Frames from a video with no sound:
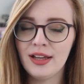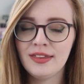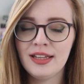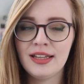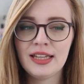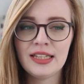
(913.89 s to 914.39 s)
I
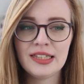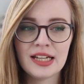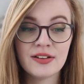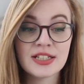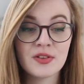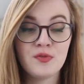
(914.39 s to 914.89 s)
think
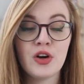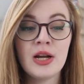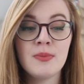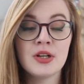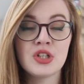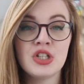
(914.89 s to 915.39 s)
there is a
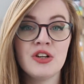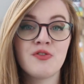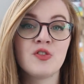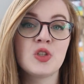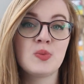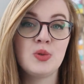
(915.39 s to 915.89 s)
very much a
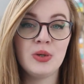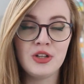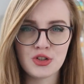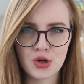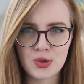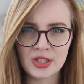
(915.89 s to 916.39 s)
difference
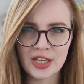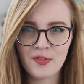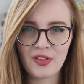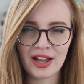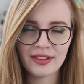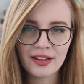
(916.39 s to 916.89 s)
between
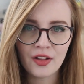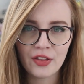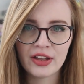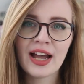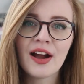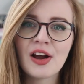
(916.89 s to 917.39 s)
Joseph and the
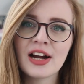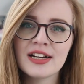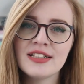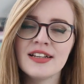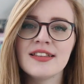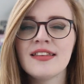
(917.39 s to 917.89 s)
other
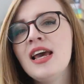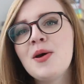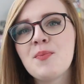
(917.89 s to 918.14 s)
characters,